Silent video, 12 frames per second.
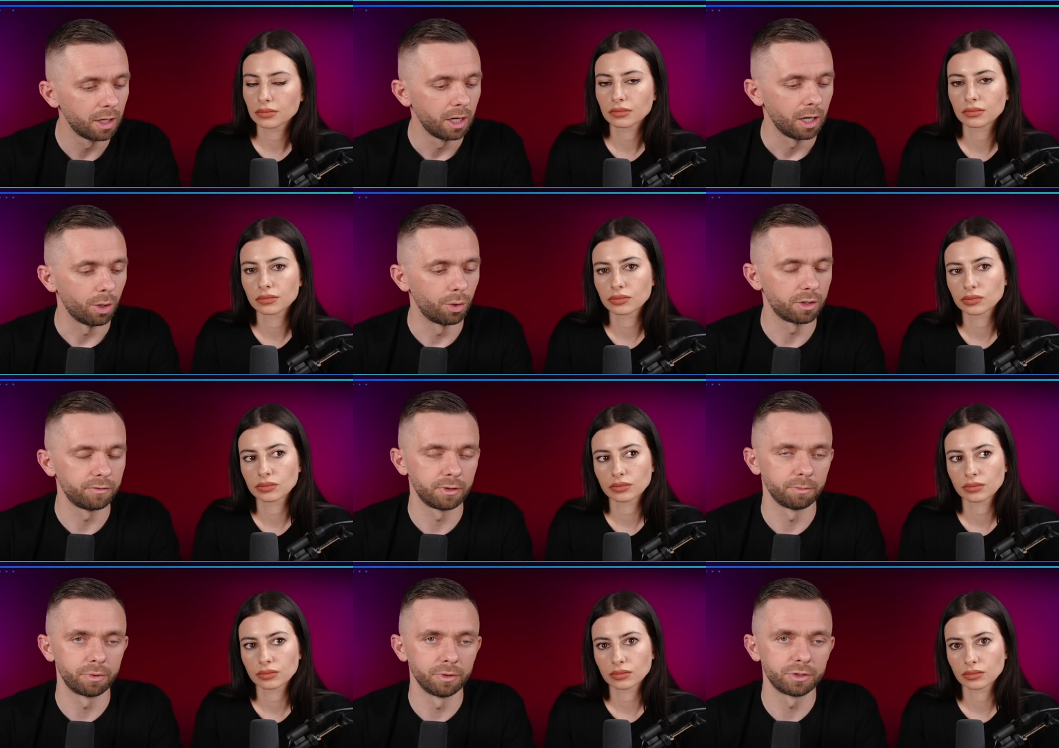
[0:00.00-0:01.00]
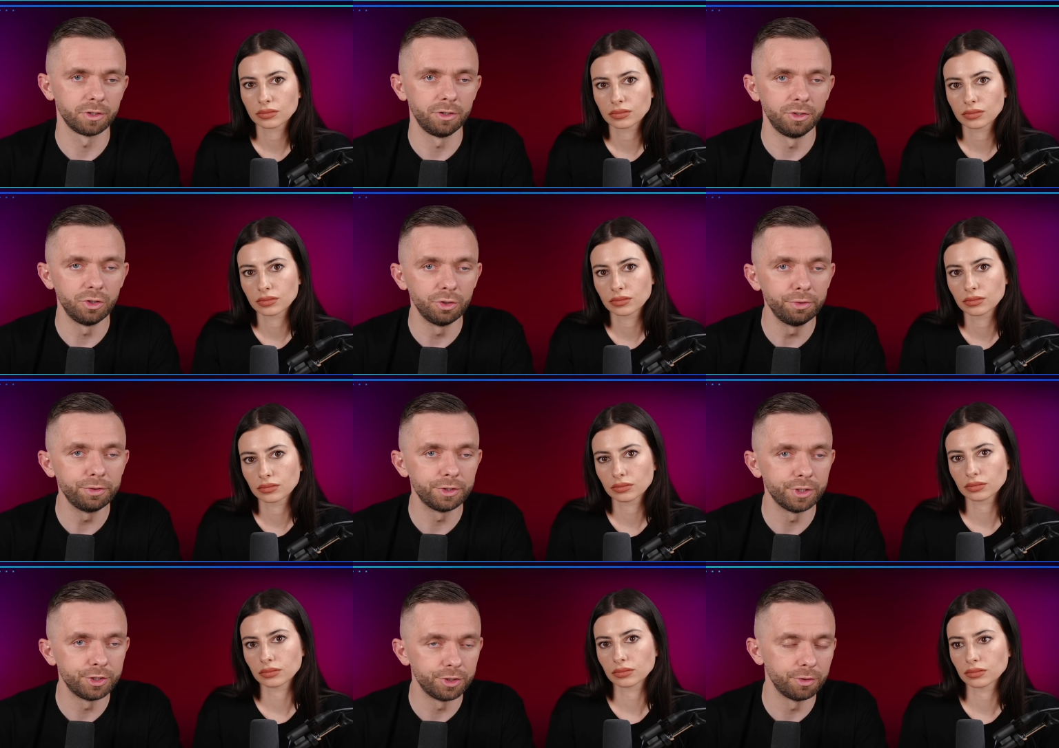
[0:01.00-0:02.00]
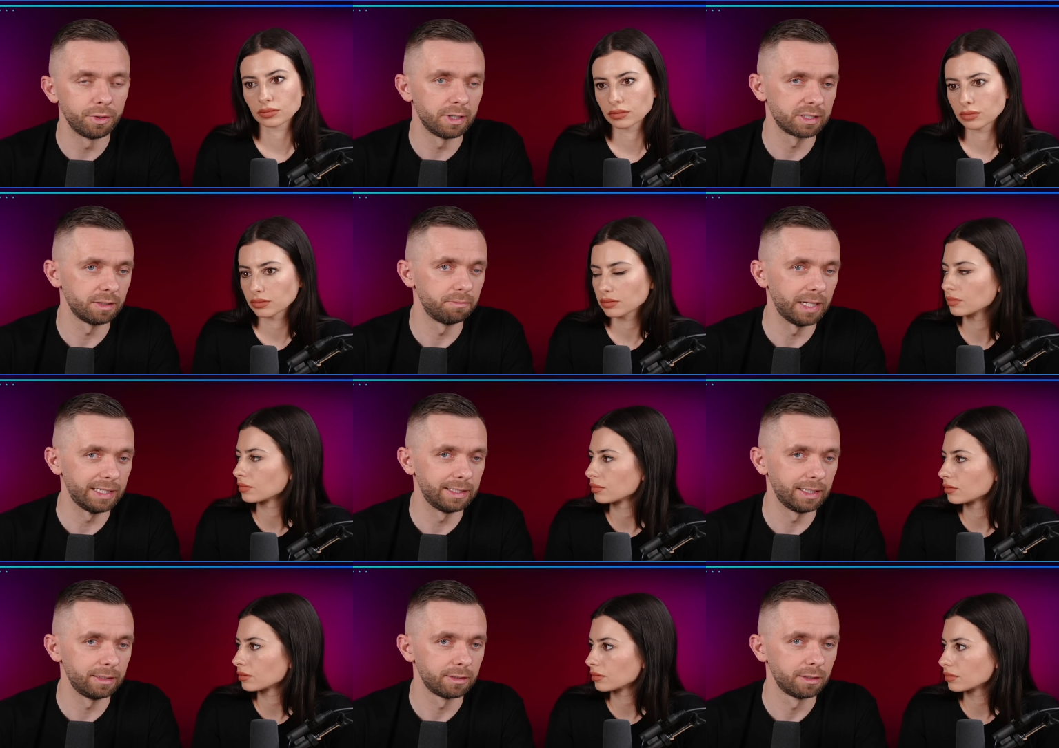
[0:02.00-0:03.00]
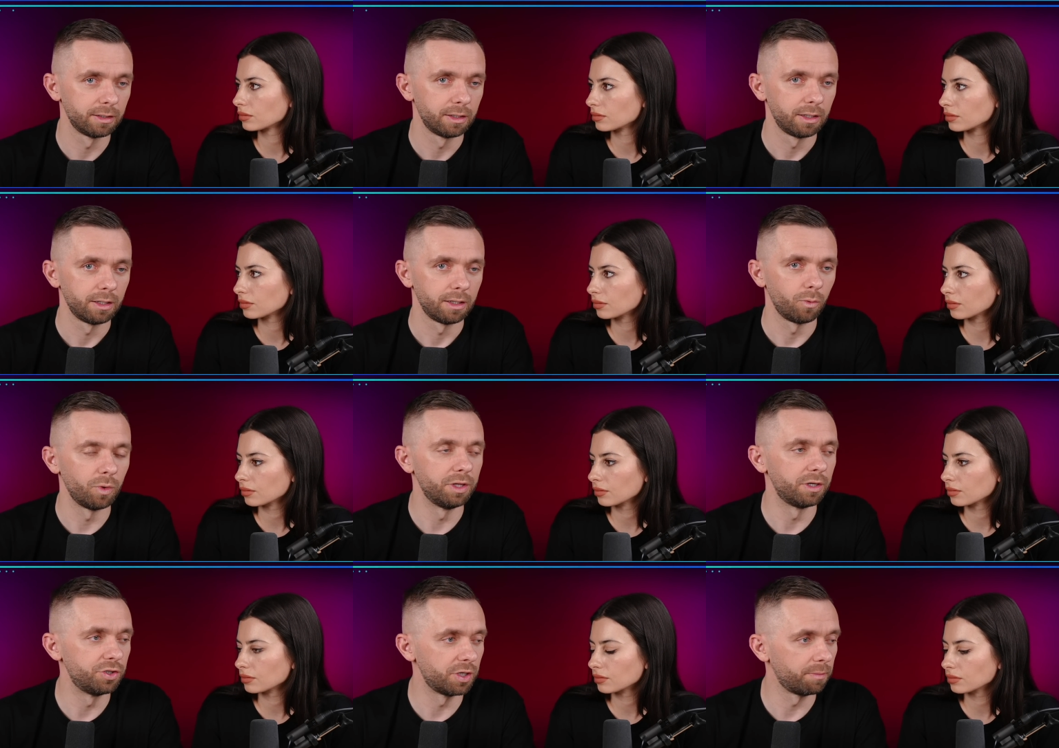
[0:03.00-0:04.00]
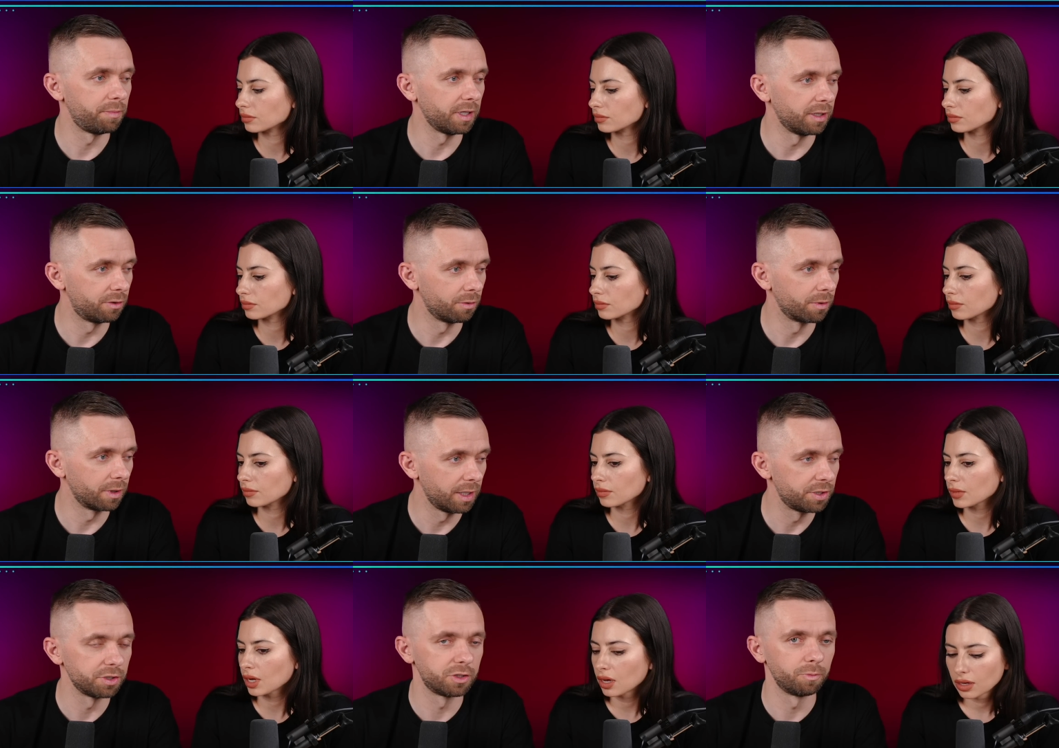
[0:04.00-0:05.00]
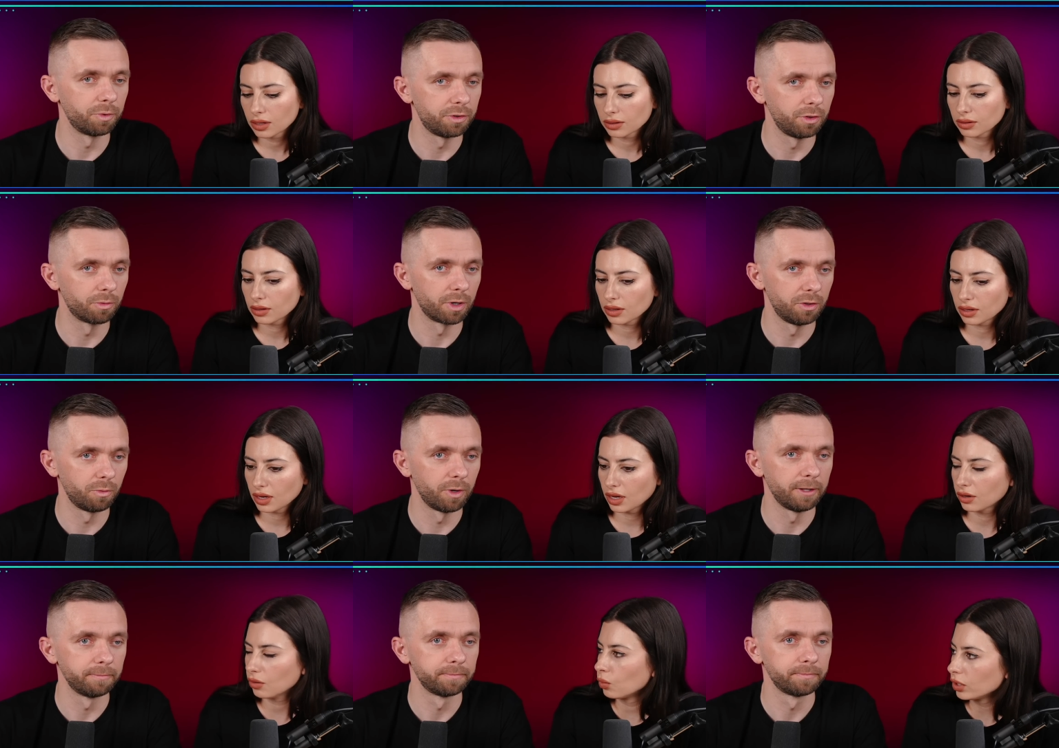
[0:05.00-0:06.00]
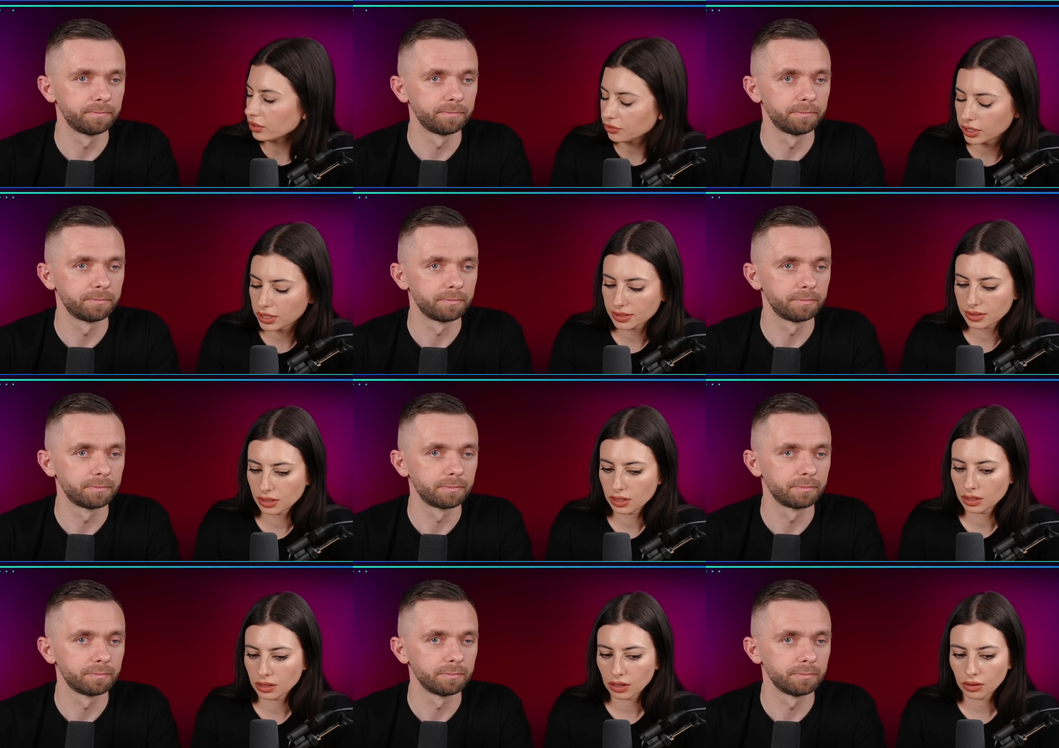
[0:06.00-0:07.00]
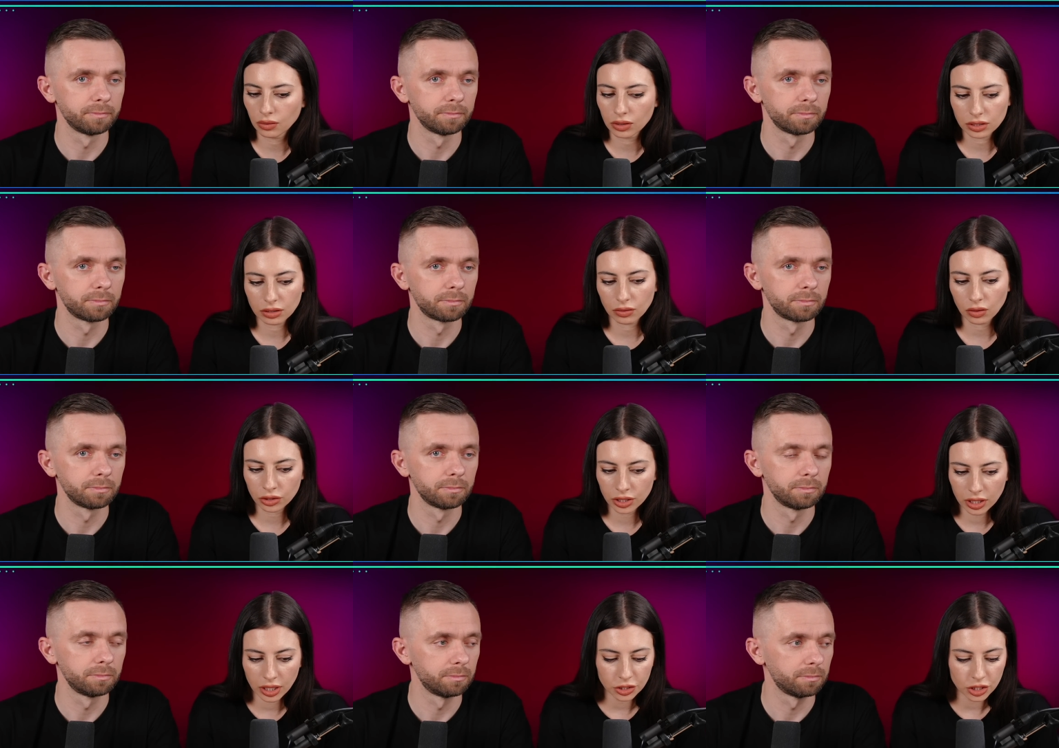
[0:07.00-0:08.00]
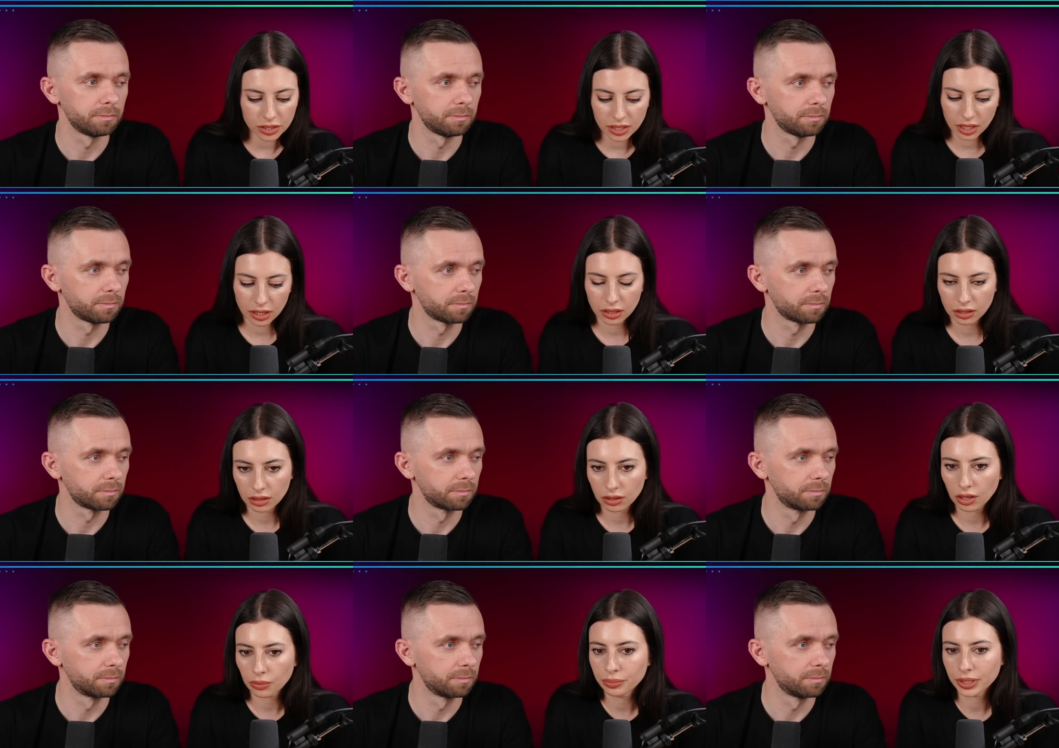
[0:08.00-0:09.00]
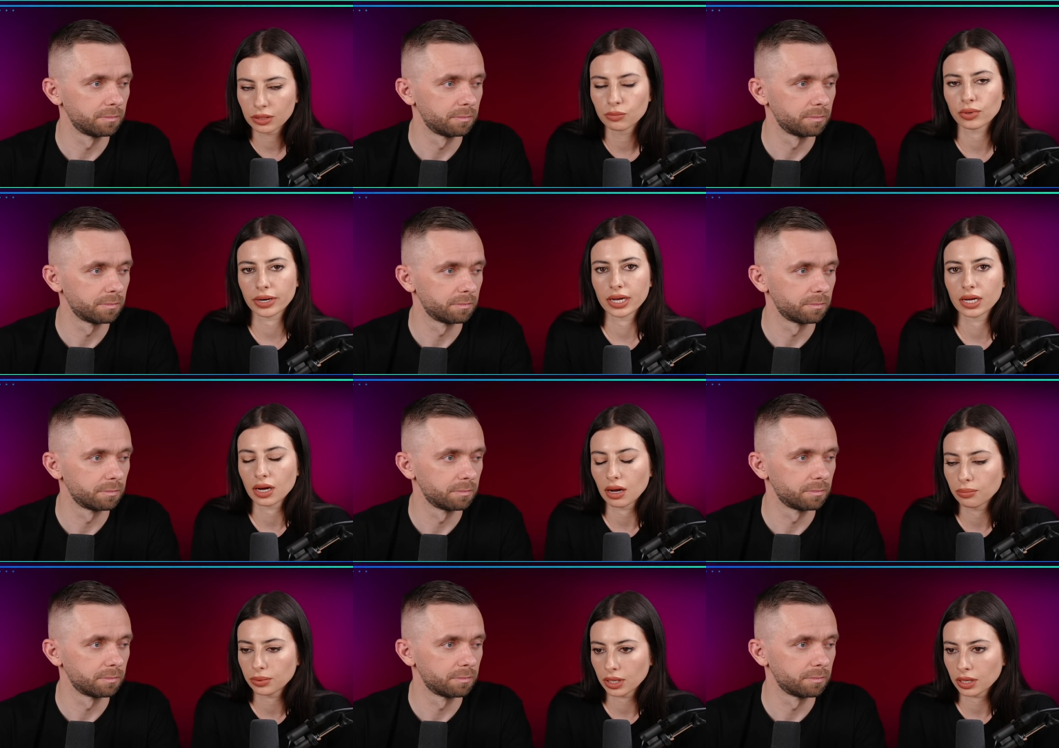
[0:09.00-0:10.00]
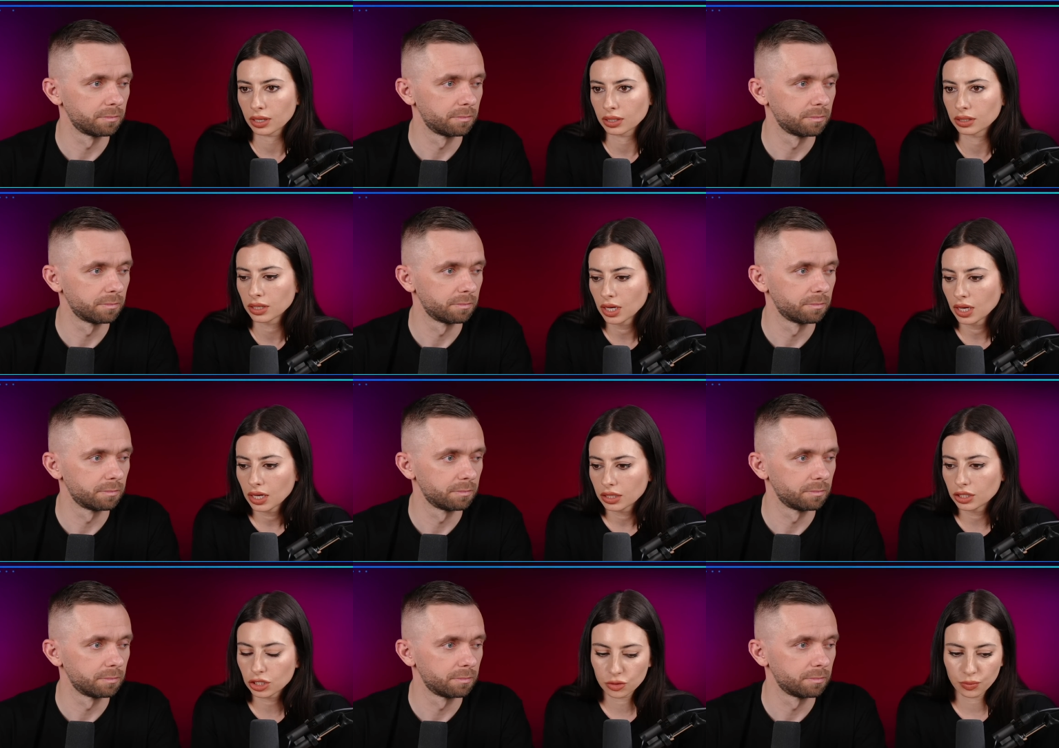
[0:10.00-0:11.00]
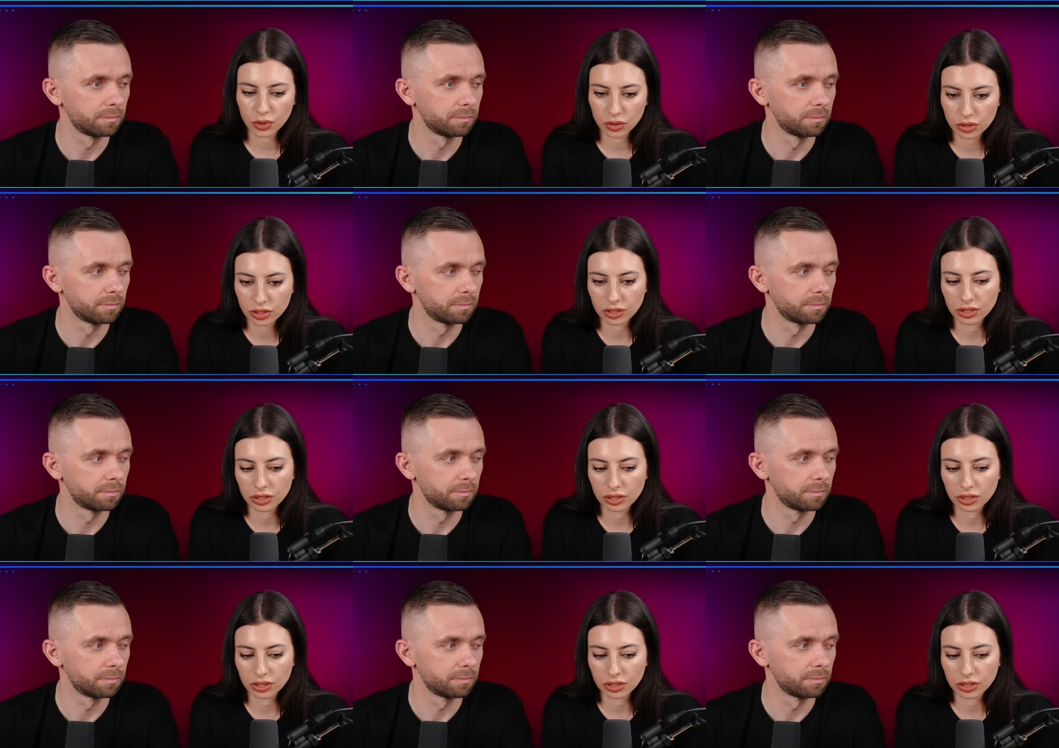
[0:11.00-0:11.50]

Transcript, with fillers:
Speaker 1: or if the person uses you as a band aid when they're jumping into a relationship with you right away.
Speaker 2: What if they say, okay, I just had a, a big breakup and this person